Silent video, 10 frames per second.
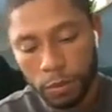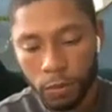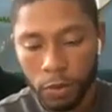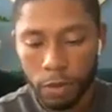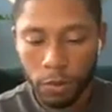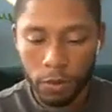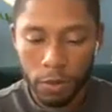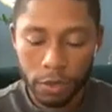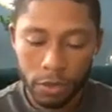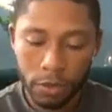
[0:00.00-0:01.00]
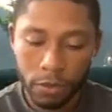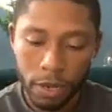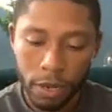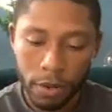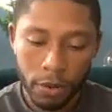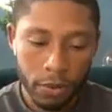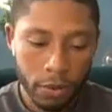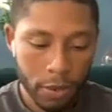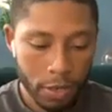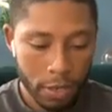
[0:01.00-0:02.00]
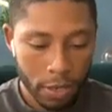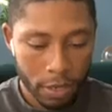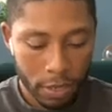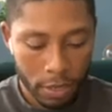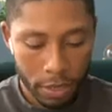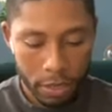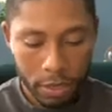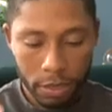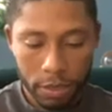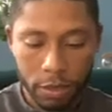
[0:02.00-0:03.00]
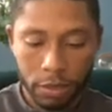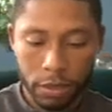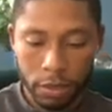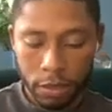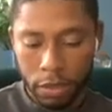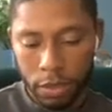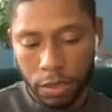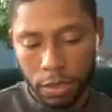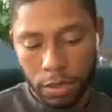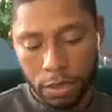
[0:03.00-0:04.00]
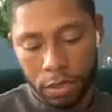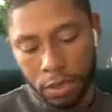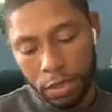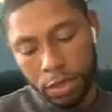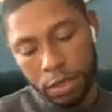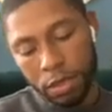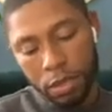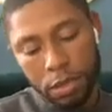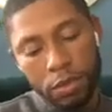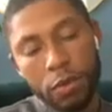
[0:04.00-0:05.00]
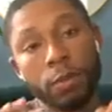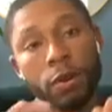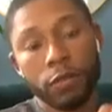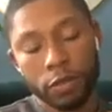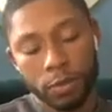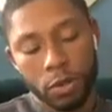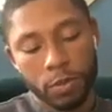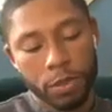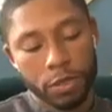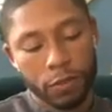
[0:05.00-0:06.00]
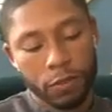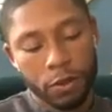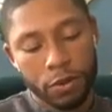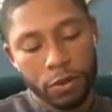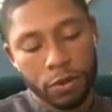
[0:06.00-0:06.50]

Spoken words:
What I'm going to do now is rip off a small piece of foil,